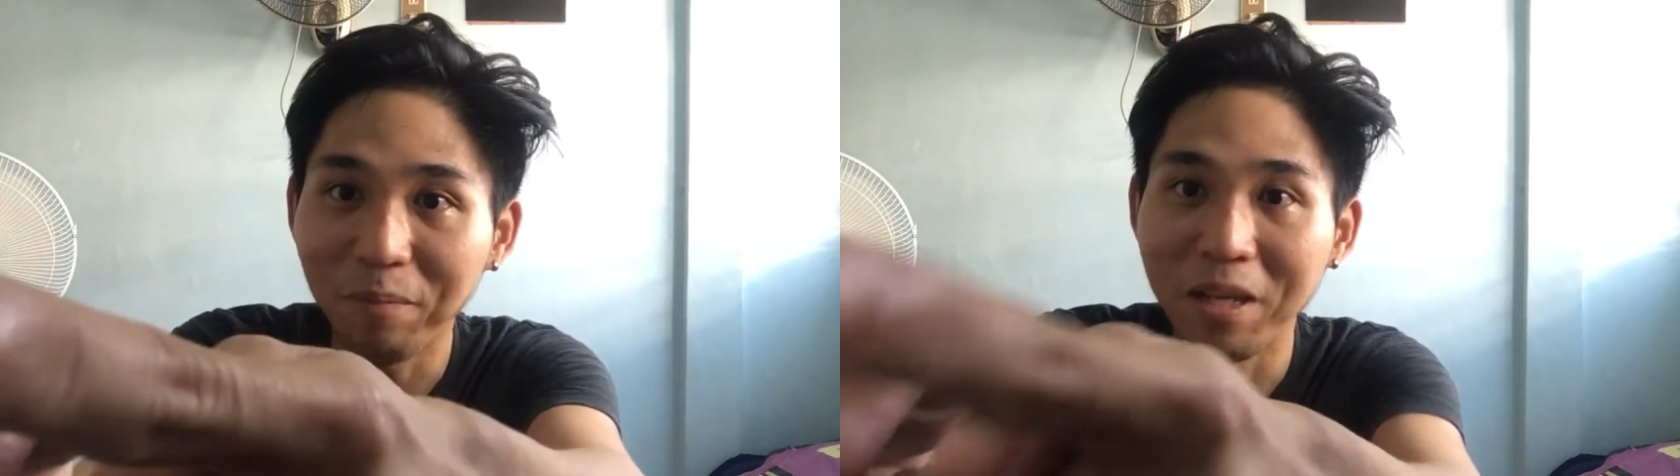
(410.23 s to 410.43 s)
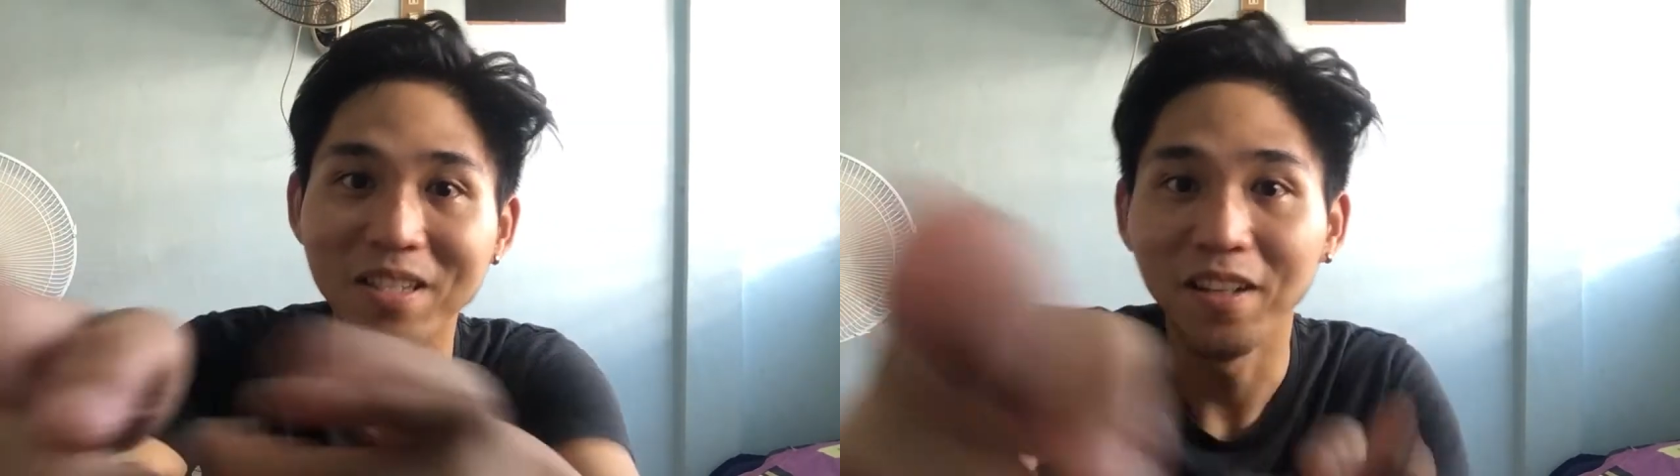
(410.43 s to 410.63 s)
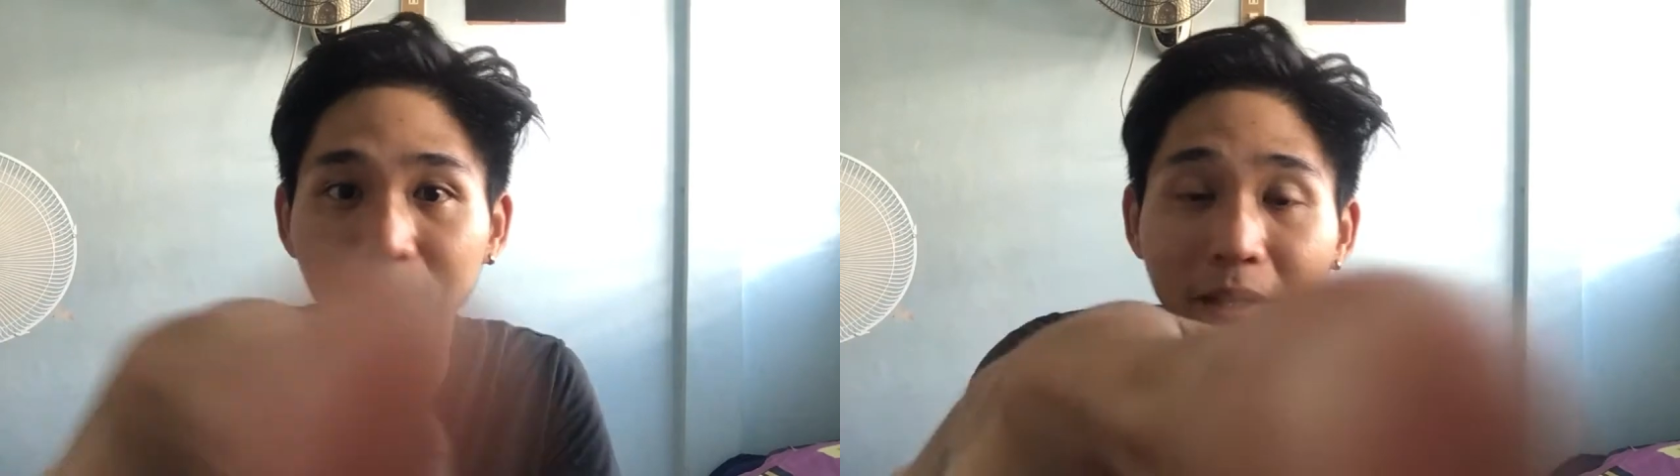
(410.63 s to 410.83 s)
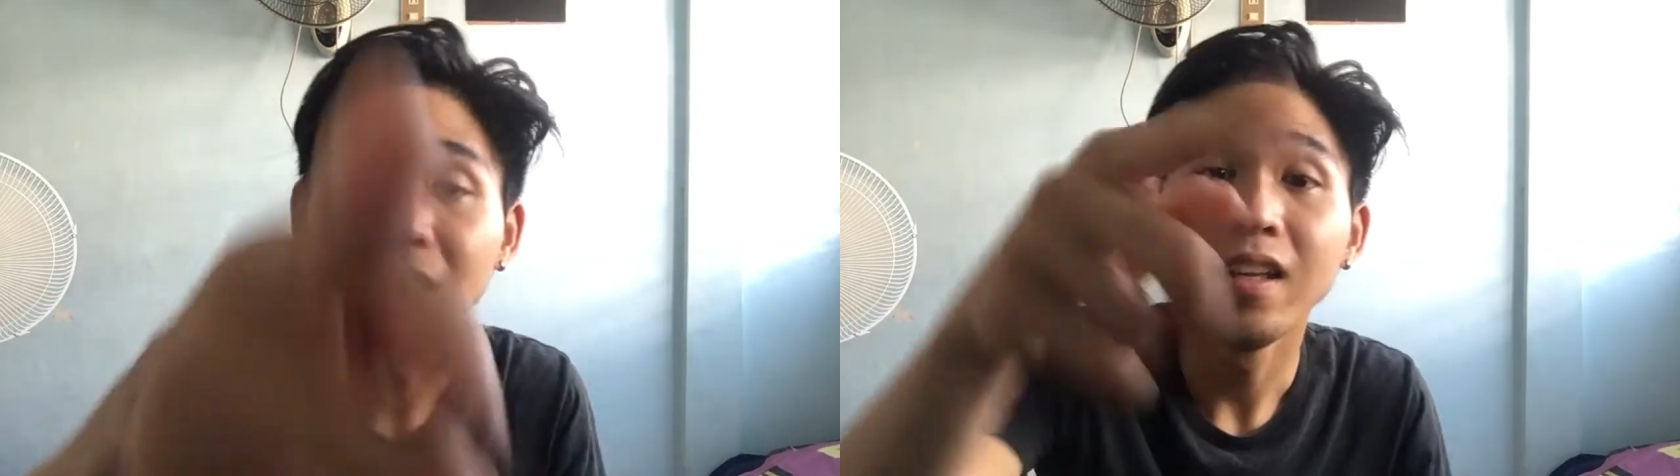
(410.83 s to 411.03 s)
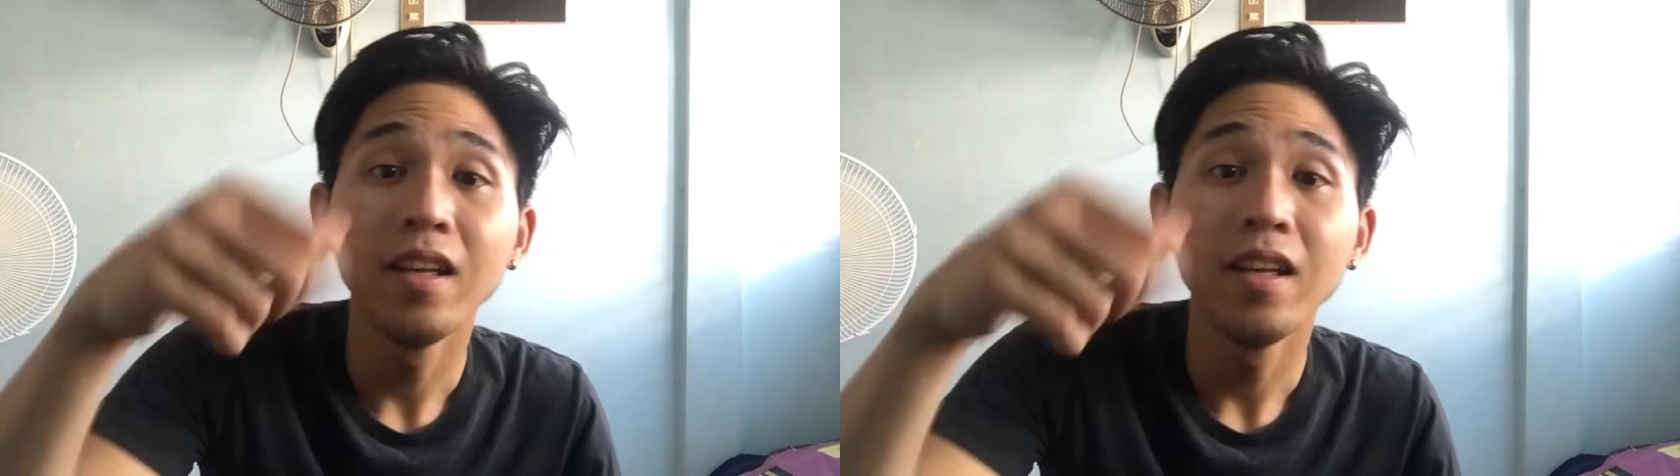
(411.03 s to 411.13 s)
at myself, but